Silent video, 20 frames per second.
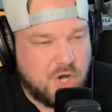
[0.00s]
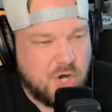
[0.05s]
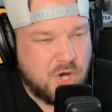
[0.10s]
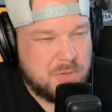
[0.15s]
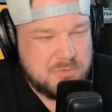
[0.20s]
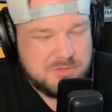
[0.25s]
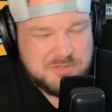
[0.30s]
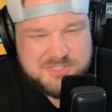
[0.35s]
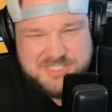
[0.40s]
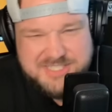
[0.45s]

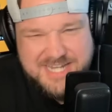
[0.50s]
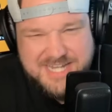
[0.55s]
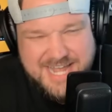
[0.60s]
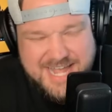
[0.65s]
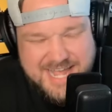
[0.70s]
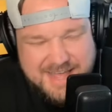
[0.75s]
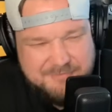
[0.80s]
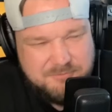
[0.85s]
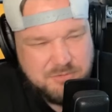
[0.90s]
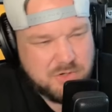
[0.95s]
Almost
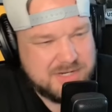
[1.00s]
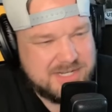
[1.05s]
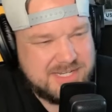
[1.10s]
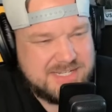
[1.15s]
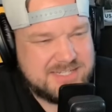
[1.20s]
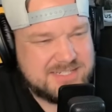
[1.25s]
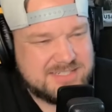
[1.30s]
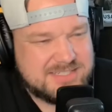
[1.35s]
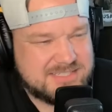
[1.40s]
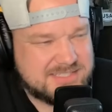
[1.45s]

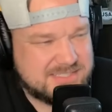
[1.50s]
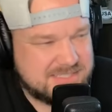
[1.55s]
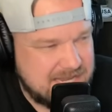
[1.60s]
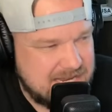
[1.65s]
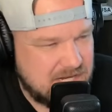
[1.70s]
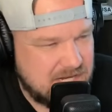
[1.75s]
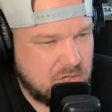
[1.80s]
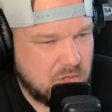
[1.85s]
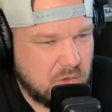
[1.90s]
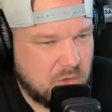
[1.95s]
every
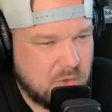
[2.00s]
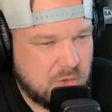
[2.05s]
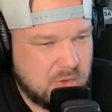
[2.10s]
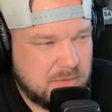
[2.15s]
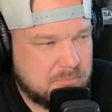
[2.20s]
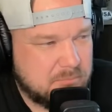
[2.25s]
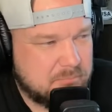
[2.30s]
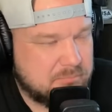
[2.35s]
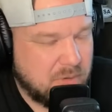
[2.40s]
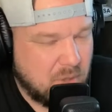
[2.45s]

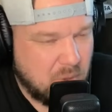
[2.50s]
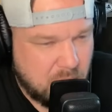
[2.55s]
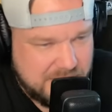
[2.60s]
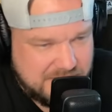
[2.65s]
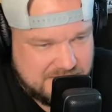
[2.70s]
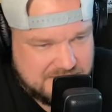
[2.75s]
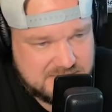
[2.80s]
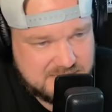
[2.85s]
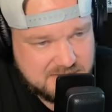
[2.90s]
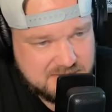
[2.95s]
single
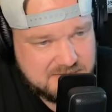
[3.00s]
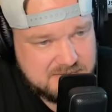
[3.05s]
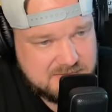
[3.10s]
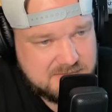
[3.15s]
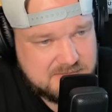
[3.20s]
point